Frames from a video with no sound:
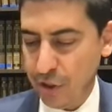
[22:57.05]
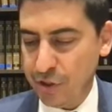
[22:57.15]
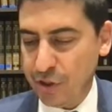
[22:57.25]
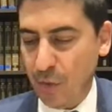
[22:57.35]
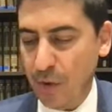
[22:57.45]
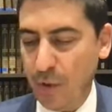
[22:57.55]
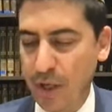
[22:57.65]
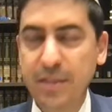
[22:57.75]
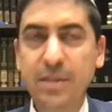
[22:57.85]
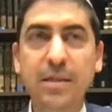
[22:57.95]
So it
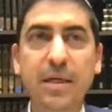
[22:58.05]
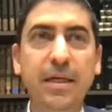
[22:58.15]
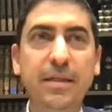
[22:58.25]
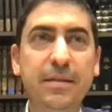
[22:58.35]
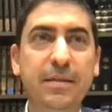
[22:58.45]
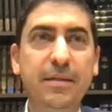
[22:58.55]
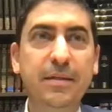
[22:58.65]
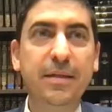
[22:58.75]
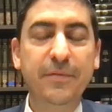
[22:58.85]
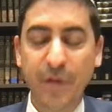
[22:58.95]
was in
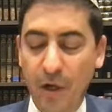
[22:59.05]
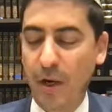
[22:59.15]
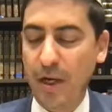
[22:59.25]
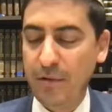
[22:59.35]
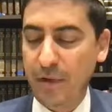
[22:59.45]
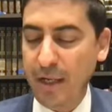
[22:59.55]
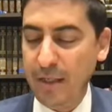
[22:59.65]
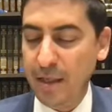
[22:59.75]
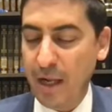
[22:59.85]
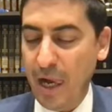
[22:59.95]
Noah, right?